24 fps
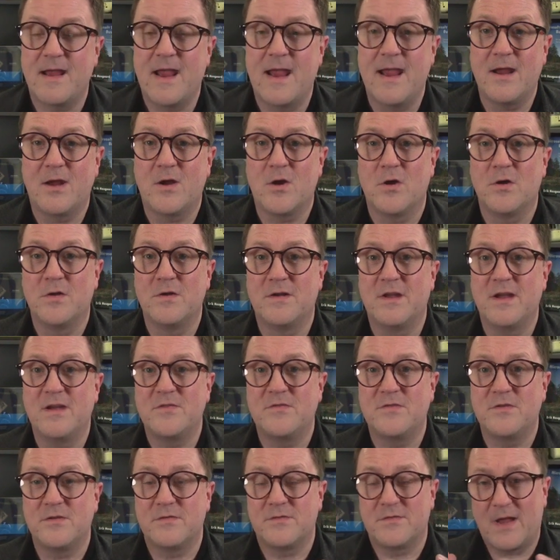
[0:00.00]

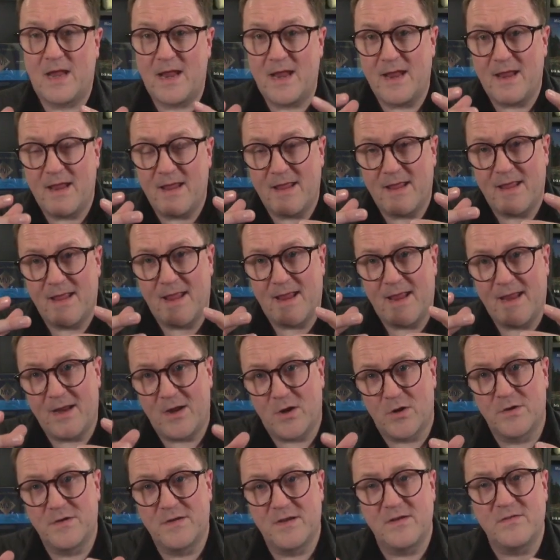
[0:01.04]
condition
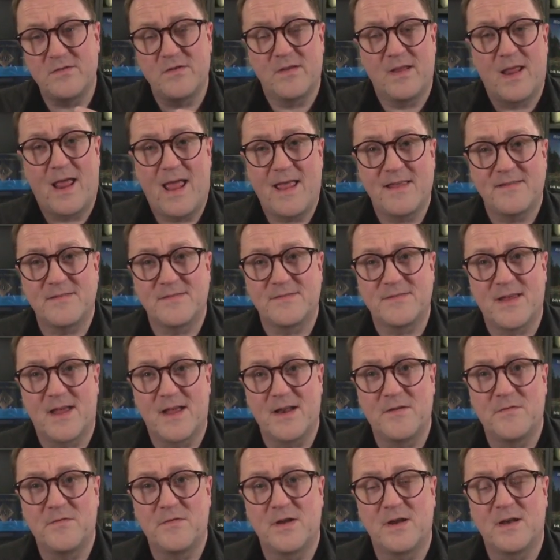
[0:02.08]
that has a side
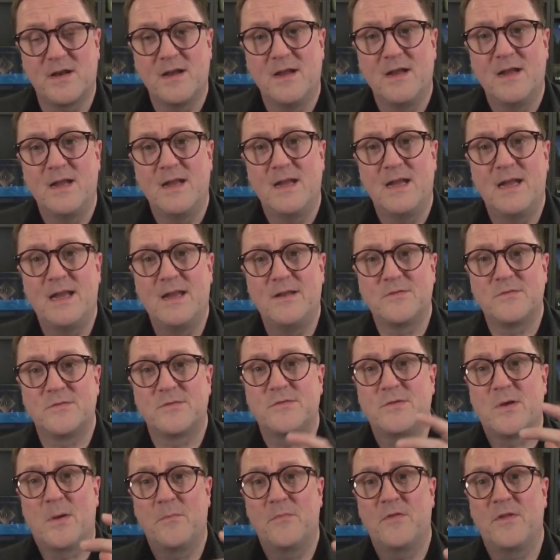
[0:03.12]
effect into
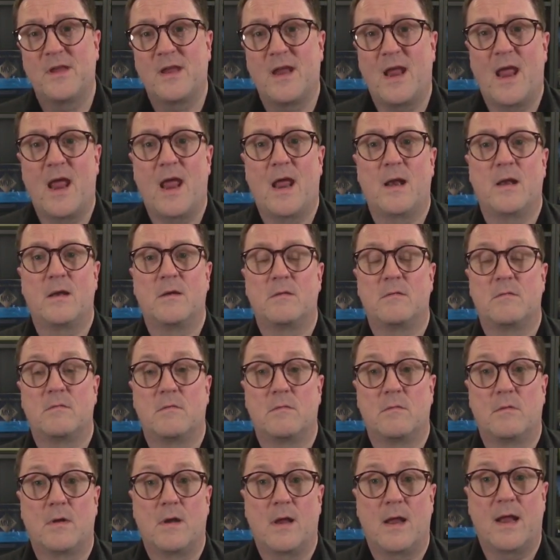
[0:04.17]
something and
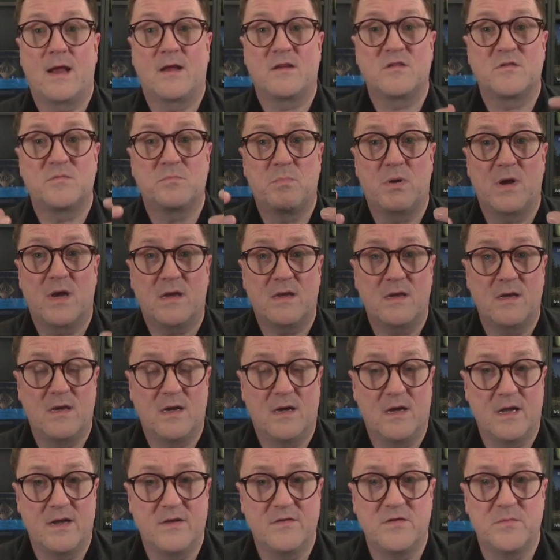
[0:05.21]
expecting
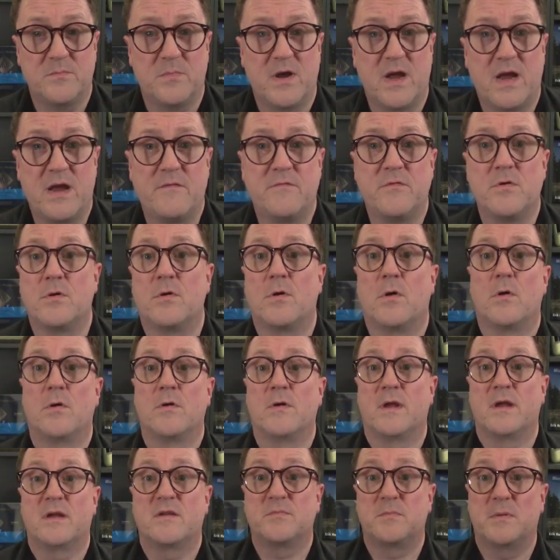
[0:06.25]
lazy behavior or
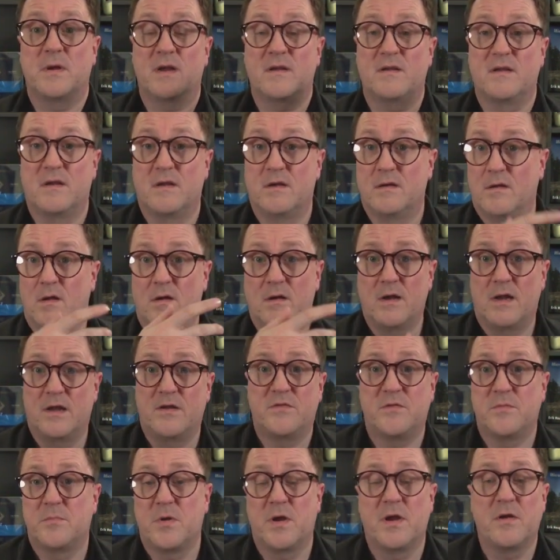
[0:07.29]
expecting non-lazy
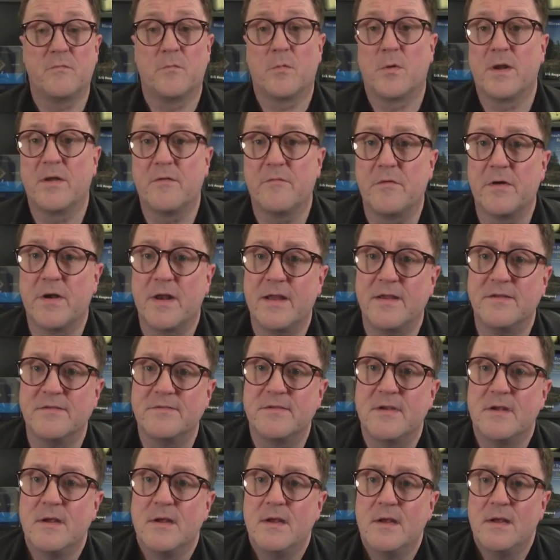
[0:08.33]
behavior, whatever it is,
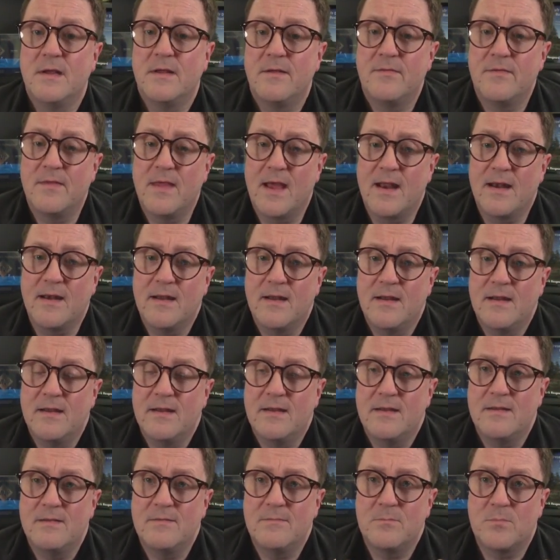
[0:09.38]
that
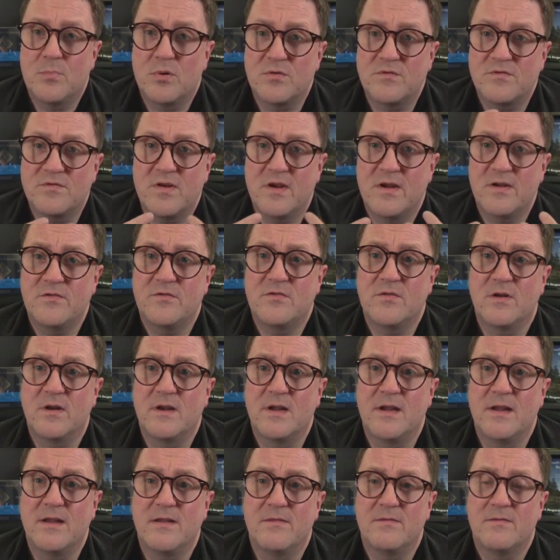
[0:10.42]

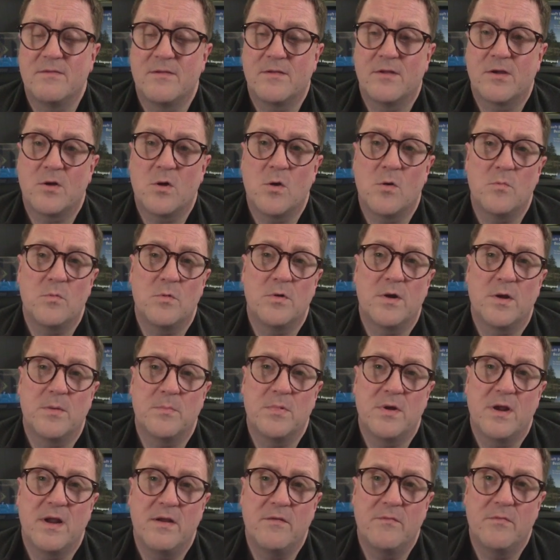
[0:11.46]
potentially the code will not
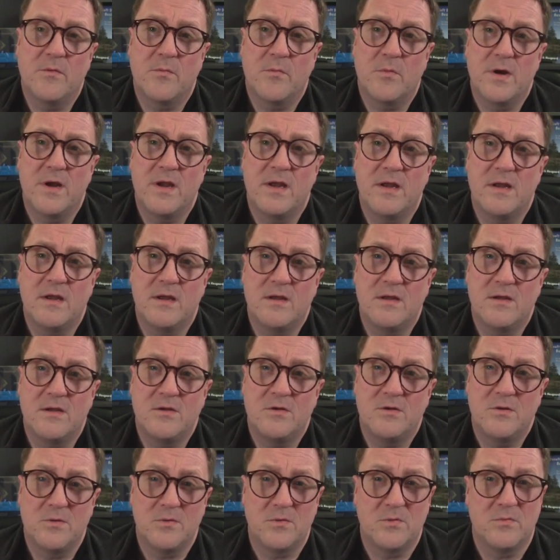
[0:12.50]
behave the way
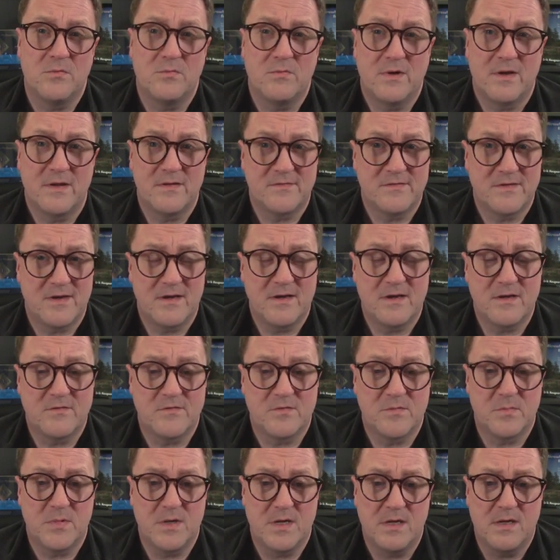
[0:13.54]
you intend it to
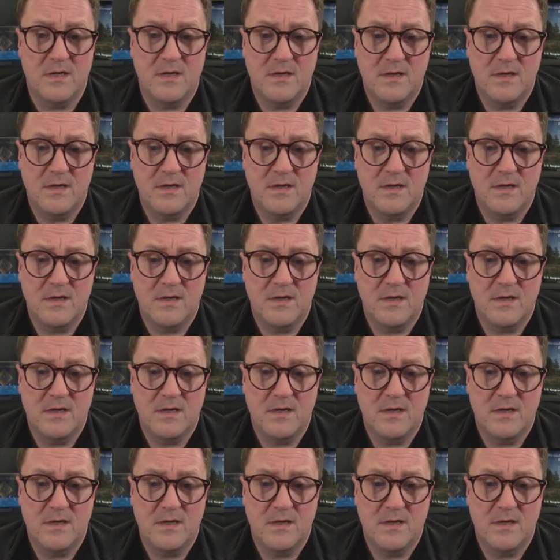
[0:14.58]
be.